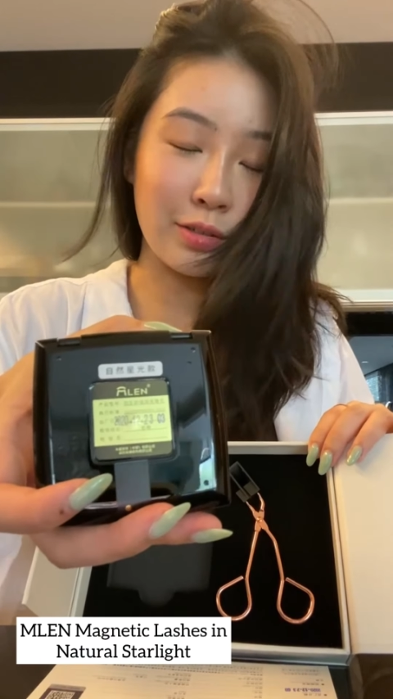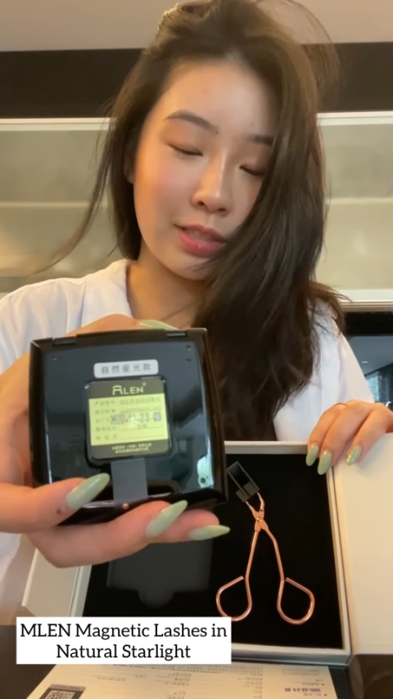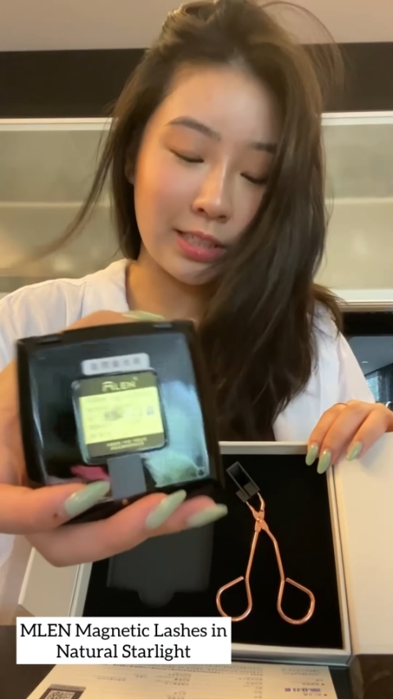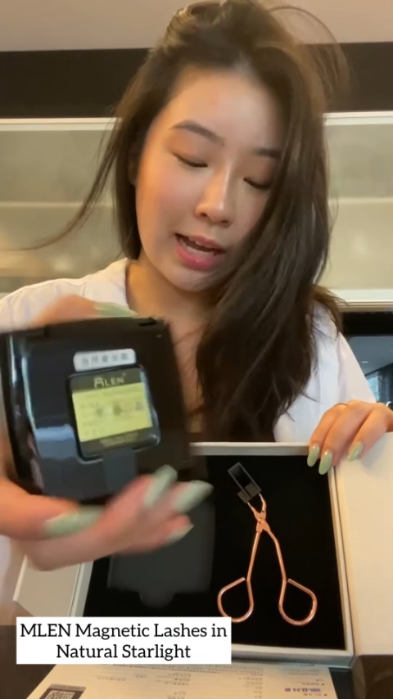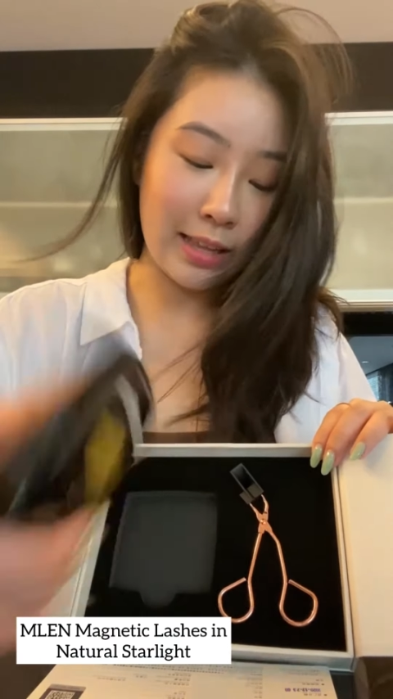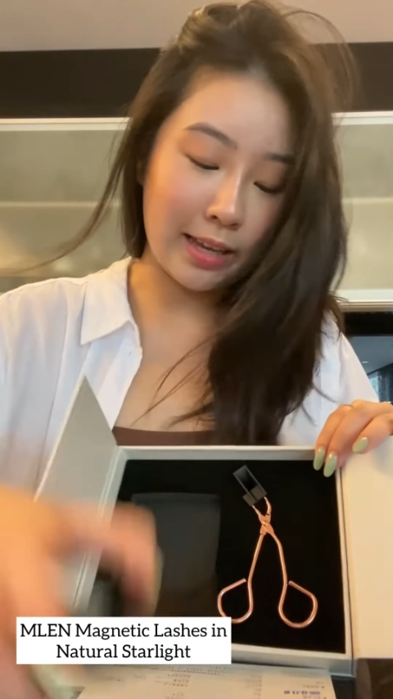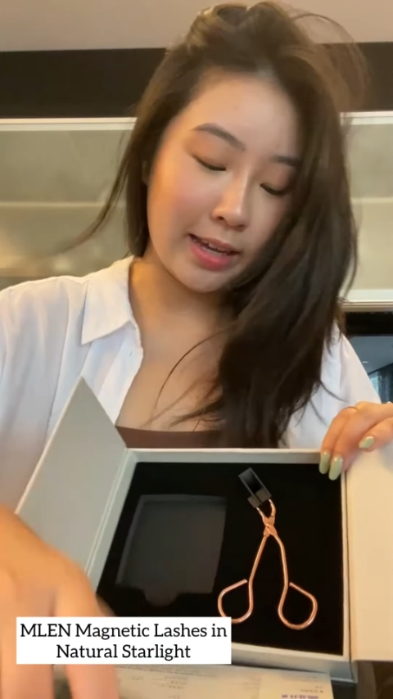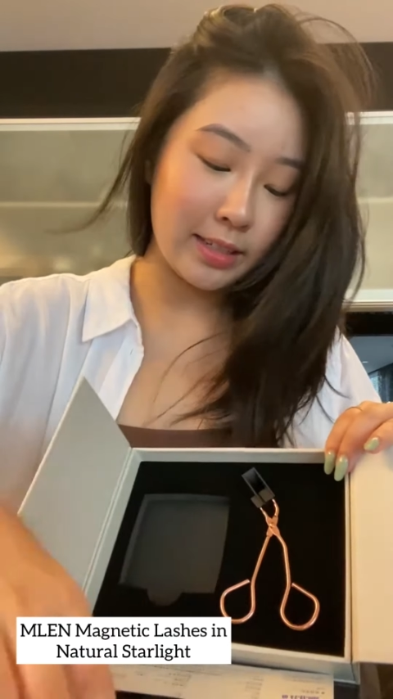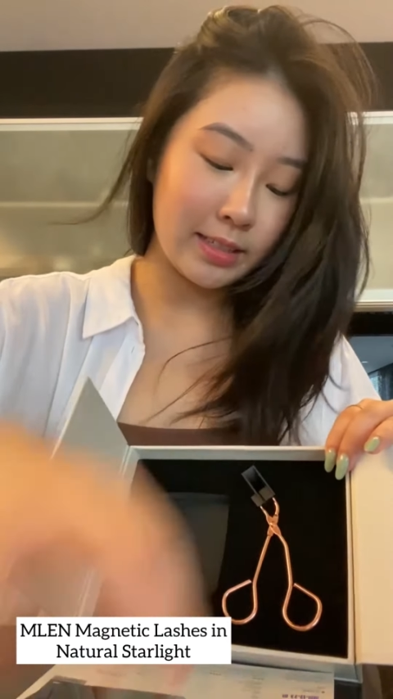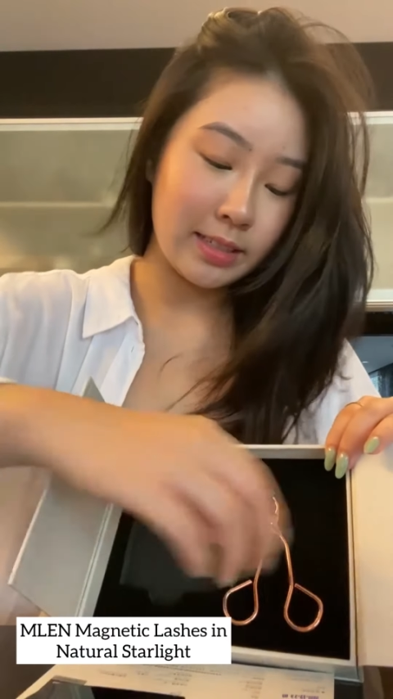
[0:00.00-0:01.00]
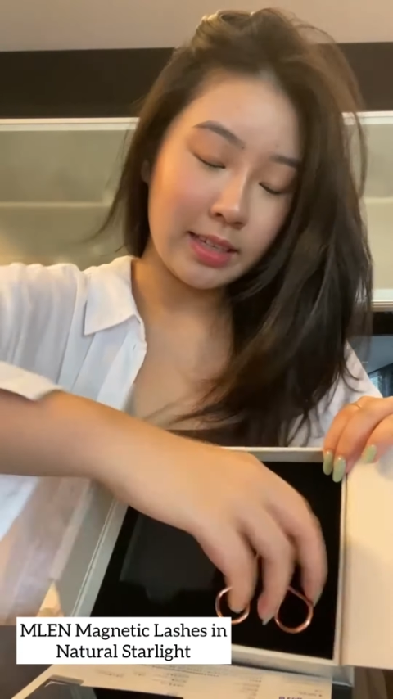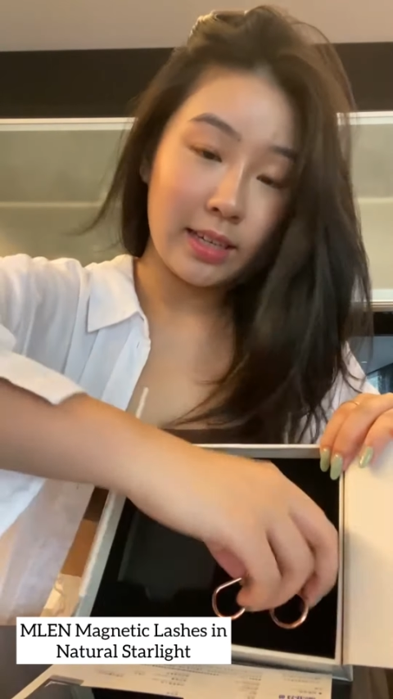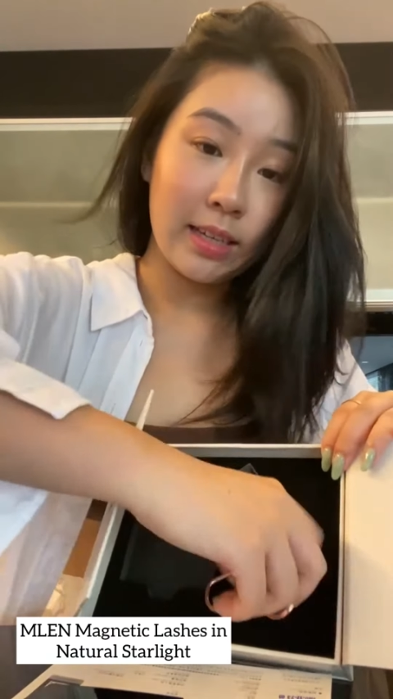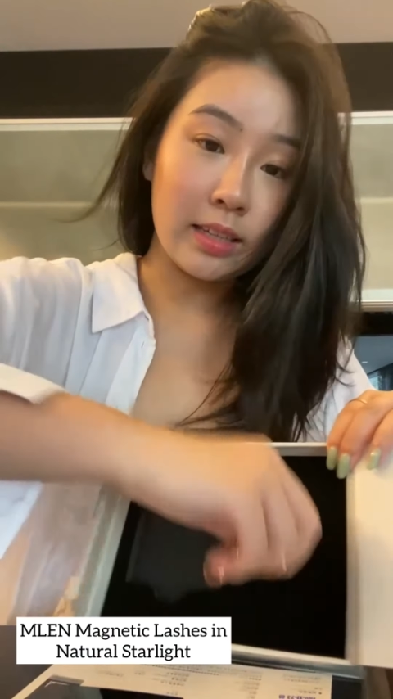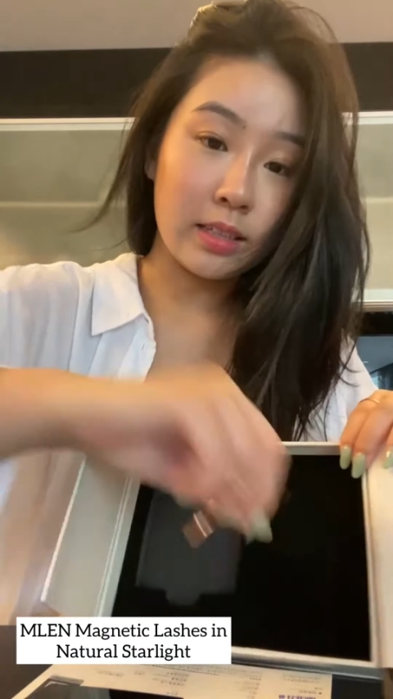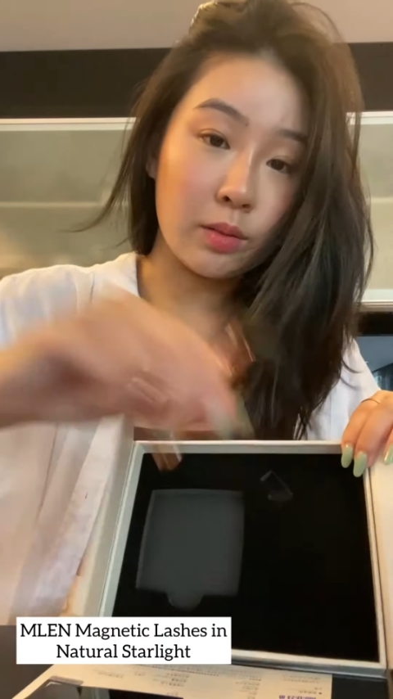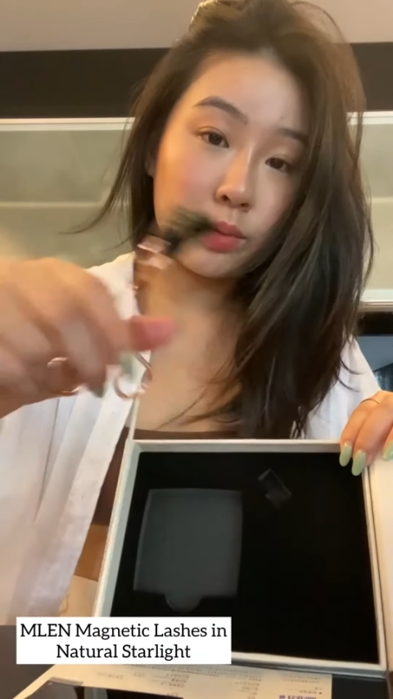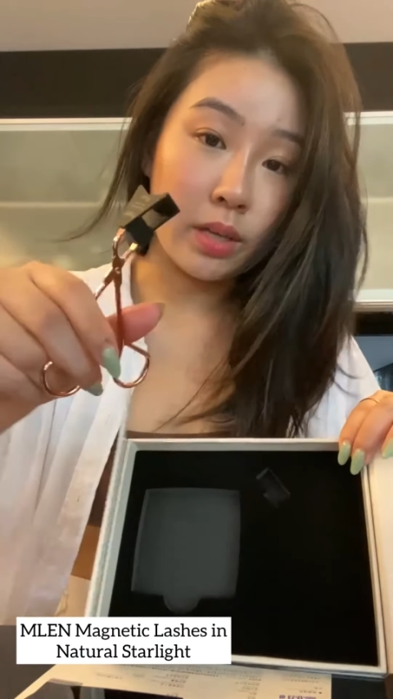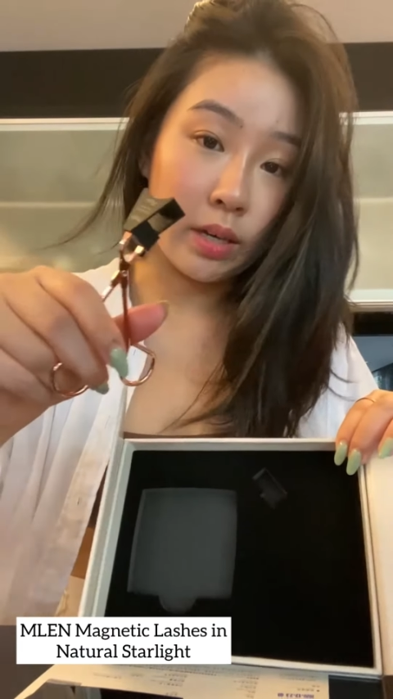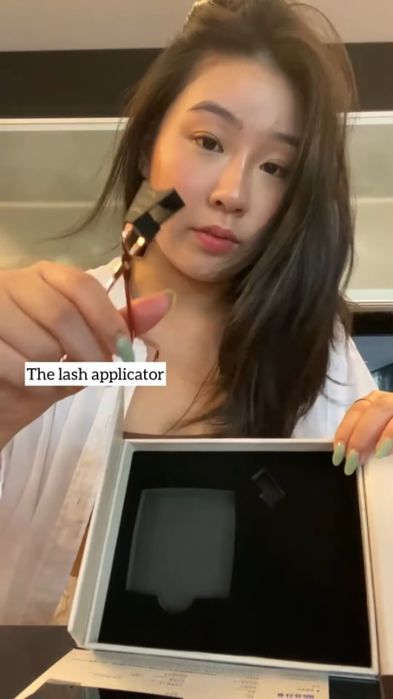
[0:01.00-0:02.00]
Starlight, and then we have